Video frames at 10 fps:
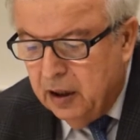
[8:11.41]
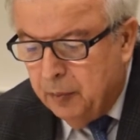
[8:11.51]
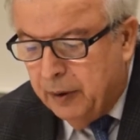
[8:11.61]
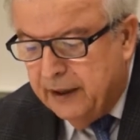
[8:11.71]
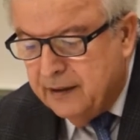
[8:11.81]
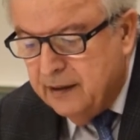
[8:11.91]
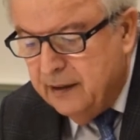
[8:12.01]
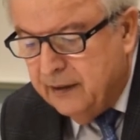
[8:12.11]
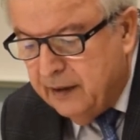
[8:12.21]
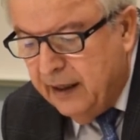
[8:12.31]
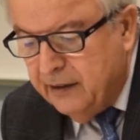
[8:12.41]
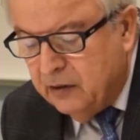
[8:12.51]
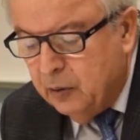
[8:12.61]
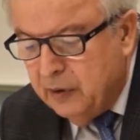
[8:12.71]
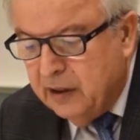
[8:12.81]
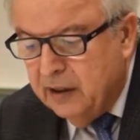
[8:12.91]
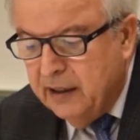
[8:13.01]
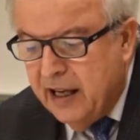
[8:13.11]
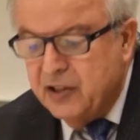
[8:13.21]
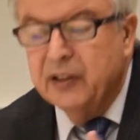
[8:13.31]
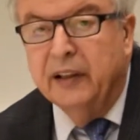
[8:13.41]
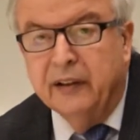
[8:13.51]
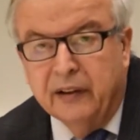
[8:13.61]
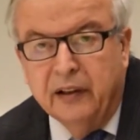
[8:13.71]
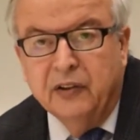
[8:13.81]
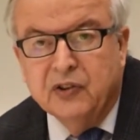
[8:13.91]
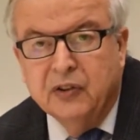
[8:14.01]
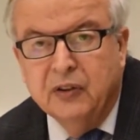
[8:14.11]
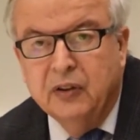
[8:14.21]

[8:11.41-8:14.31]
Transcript: by its sense to be the national religion.